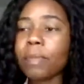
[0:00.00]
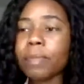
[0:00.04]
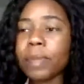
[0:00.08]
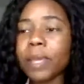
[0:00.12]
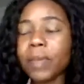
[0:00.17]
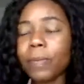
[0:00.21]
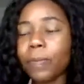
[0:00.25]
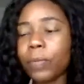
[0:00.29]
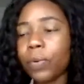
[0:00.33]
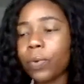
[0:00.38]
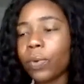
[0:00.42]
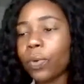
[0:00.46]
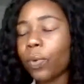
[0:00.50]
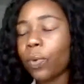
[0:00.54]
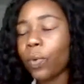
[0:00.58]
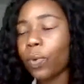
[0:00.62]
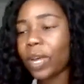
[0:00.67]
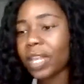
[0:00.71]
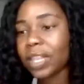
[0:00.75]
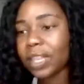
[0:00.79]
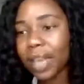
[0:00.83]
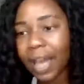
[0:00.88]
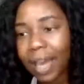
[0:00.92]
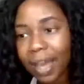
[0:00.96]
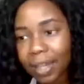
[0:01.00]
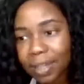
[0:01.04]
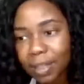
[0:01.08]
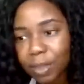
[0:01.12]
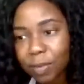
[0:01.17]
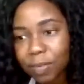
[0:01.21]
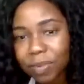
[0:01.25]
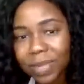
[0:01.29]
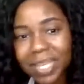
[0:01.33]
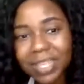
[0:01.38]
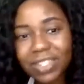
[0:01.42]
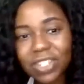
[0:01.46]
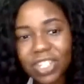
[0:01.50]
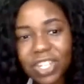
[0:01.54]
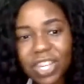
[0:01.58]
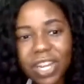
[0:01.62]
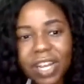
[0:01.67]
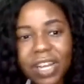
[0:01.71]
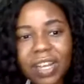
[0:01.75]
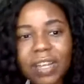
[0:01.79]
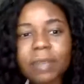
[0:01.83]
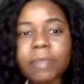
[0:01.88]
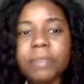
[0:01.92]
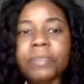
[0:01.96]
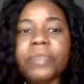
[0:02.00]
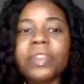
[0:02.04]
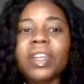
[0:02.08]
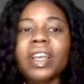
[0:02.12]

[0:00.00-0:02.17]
people with alopecia.